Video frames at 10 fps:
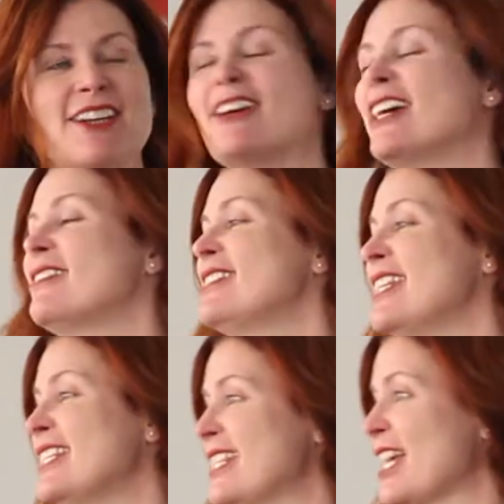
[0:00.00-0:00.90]
So I'm
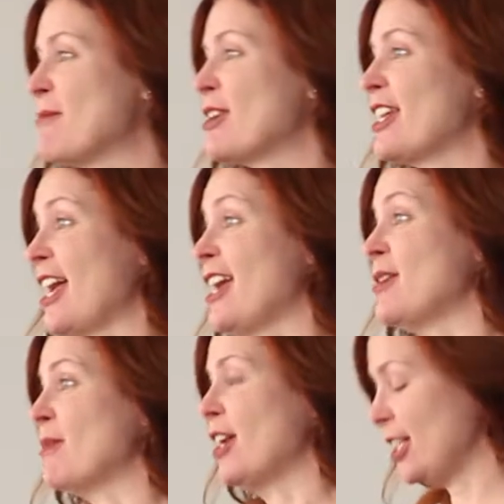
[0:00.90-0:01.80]
Stacey Lambert, and I
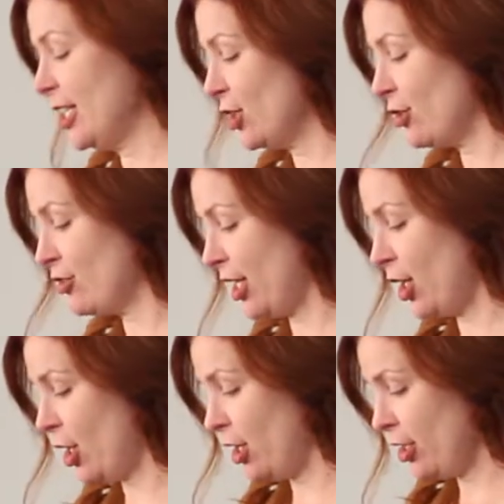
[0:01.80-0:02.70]
am a clinical
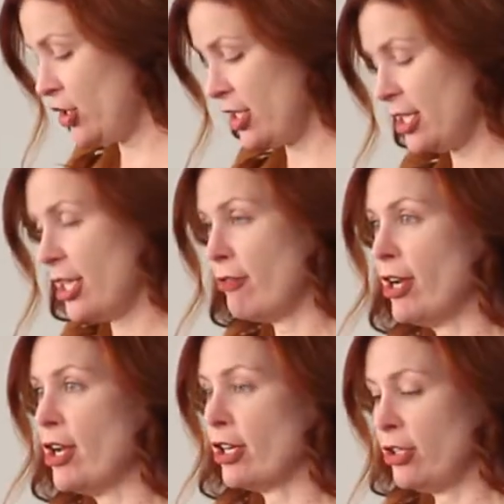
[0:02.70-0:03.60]
psychologist, and I
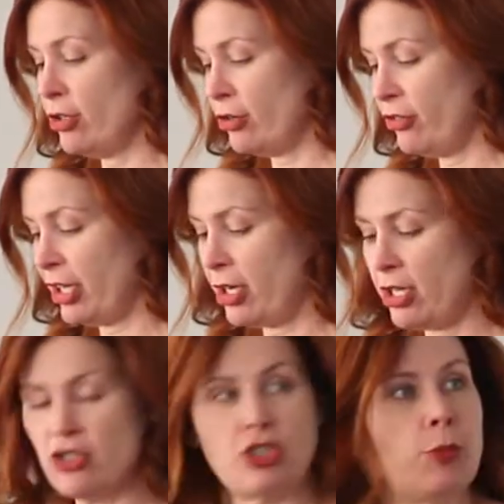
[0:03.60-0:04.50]
run our clinical
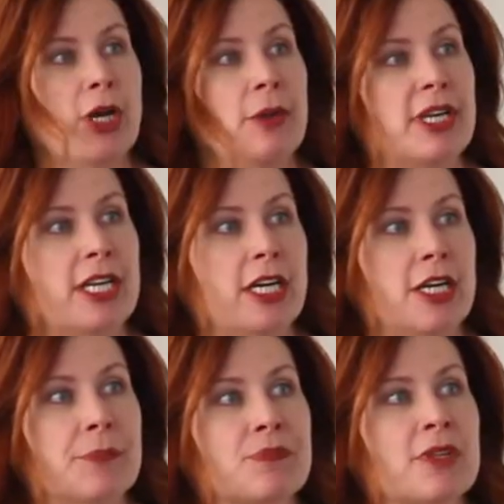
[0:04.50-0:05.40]
psychology department here.
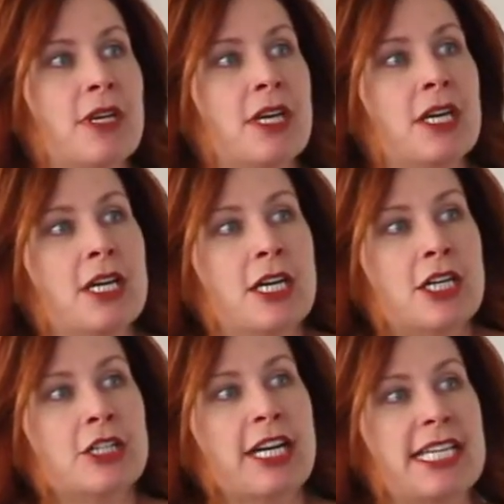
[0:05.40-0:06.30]

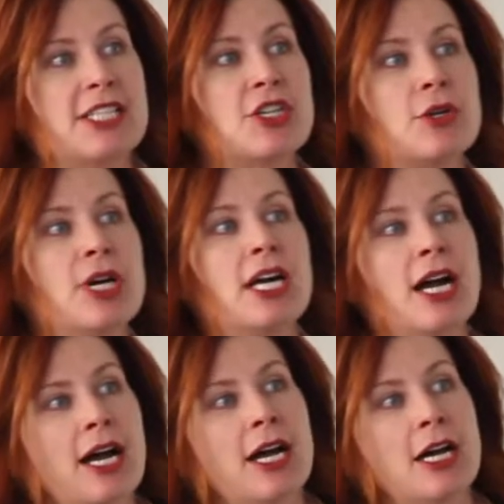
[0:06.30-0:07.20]
All right, so
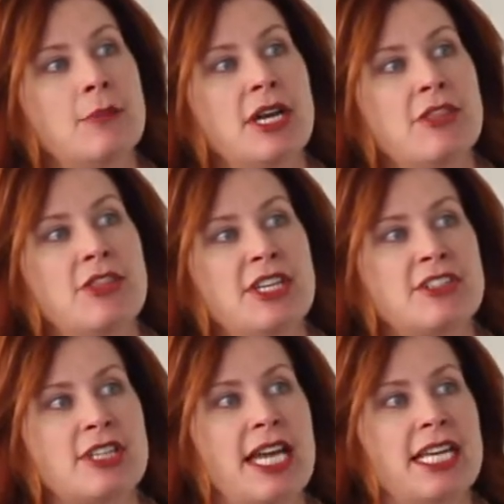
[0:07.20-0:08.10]

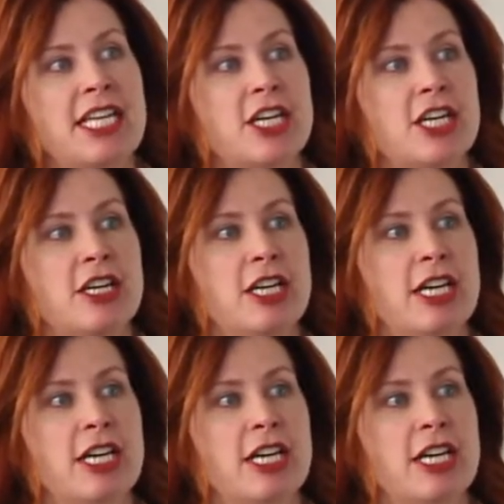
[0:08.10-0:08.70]
this slide here